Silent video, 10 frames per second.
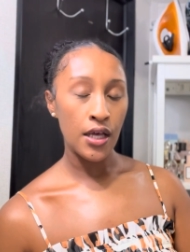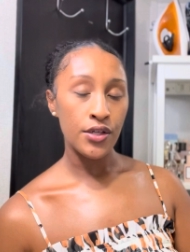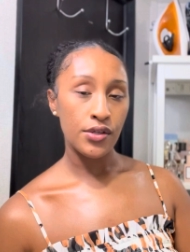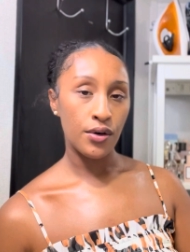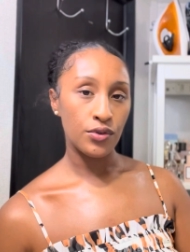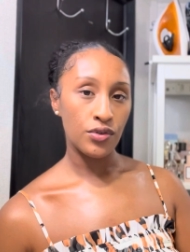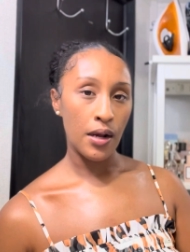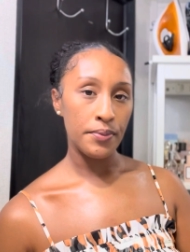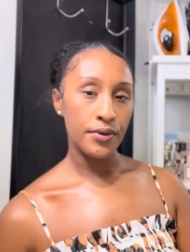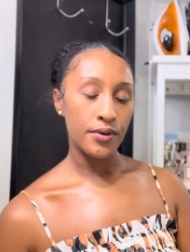So
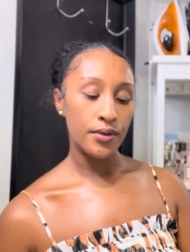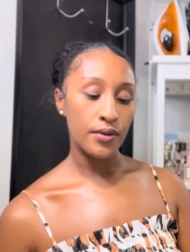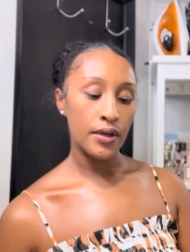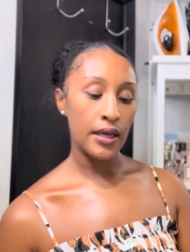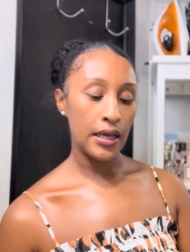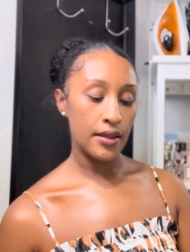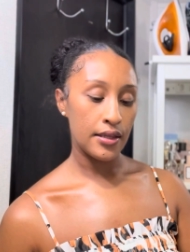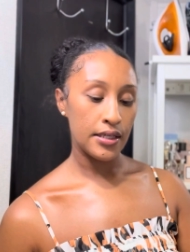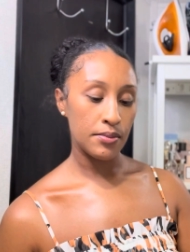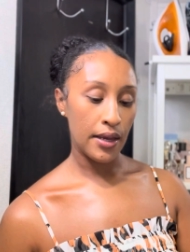tropical and
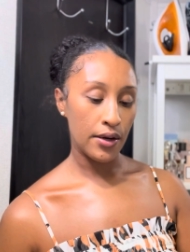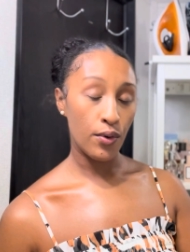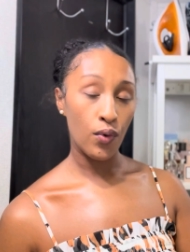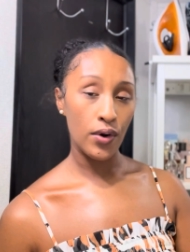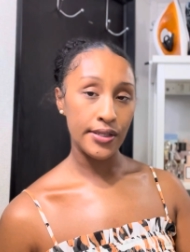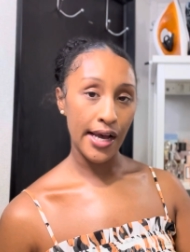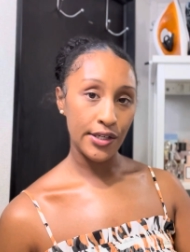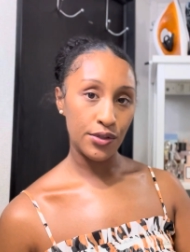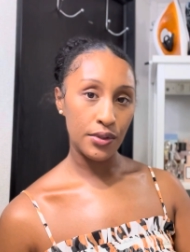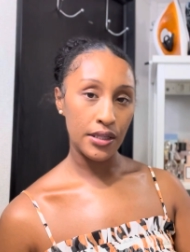these main accords, I
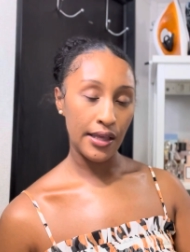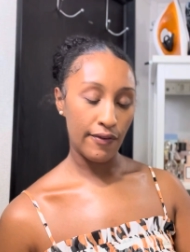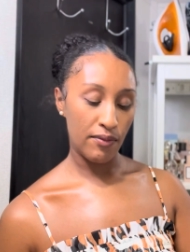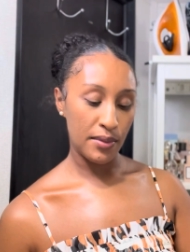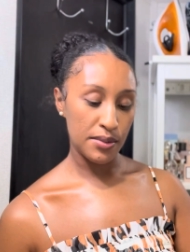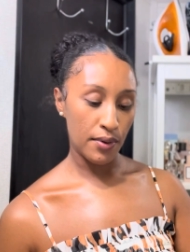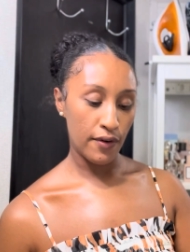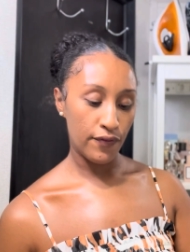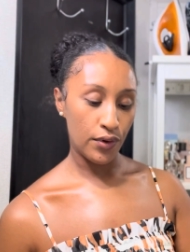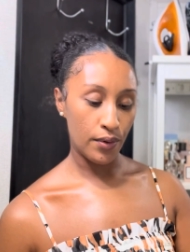do get that from this
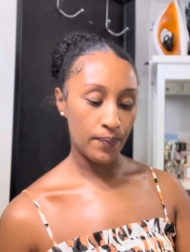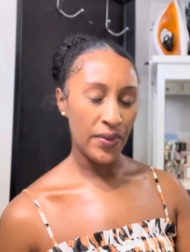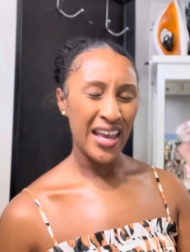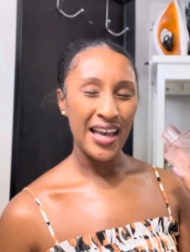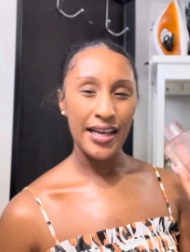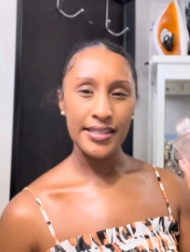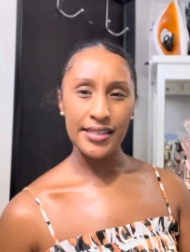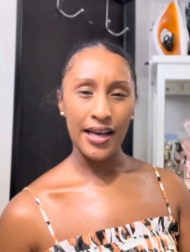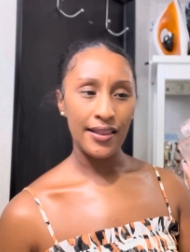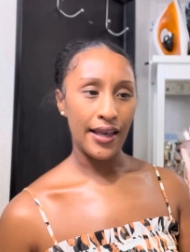perfume. It's
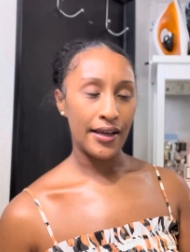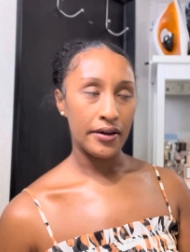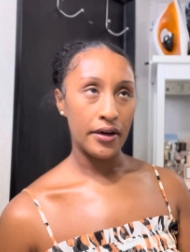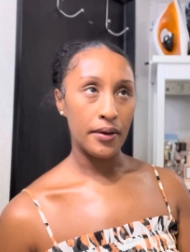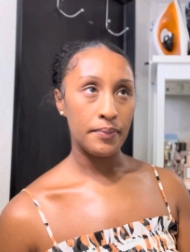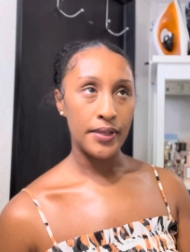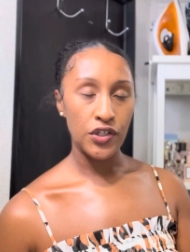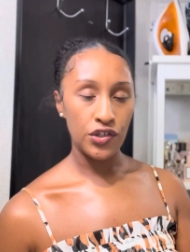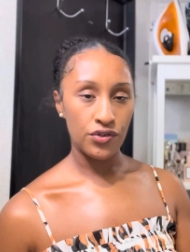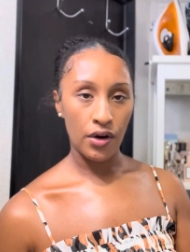not like a
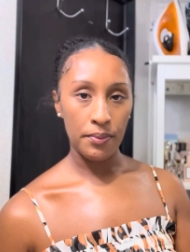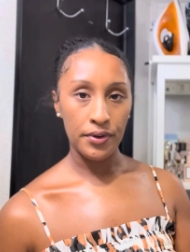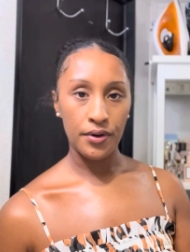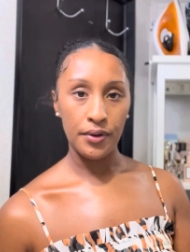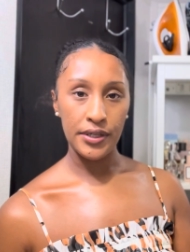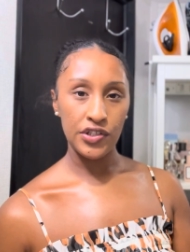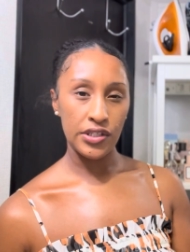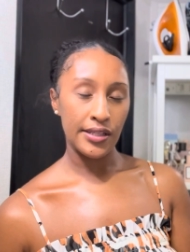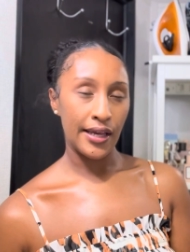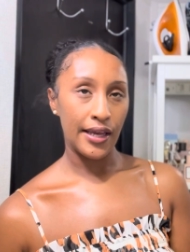beachy tropical. It's
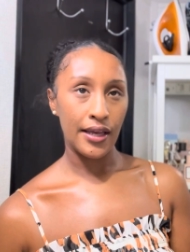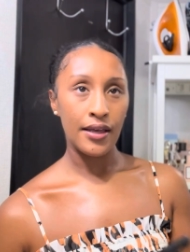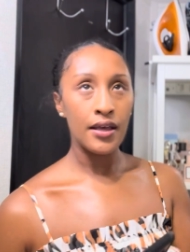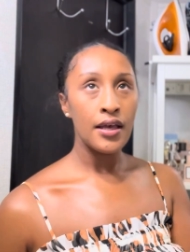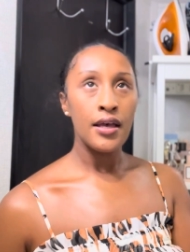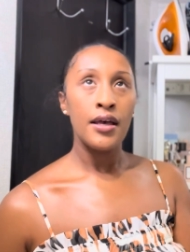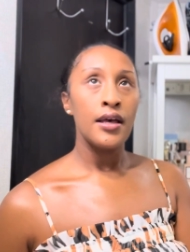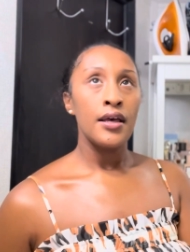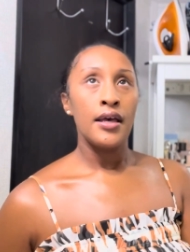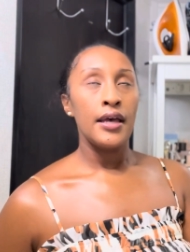just like,
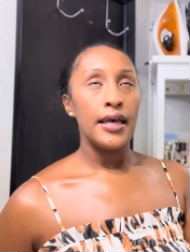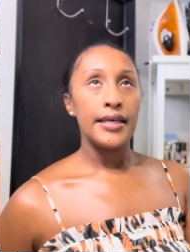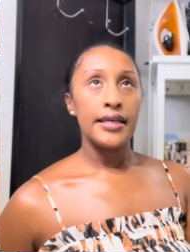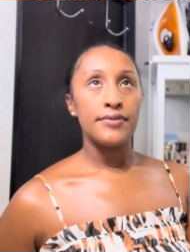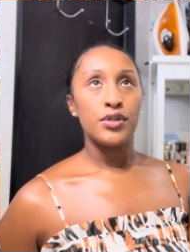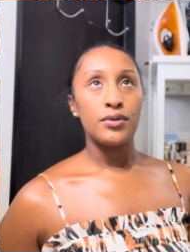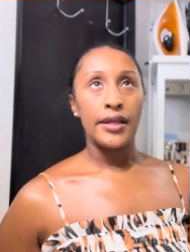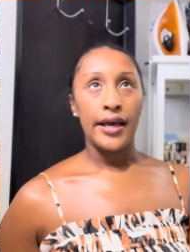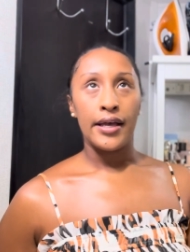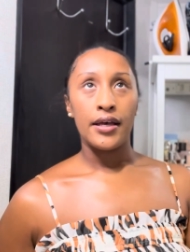it gives you
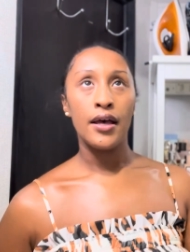like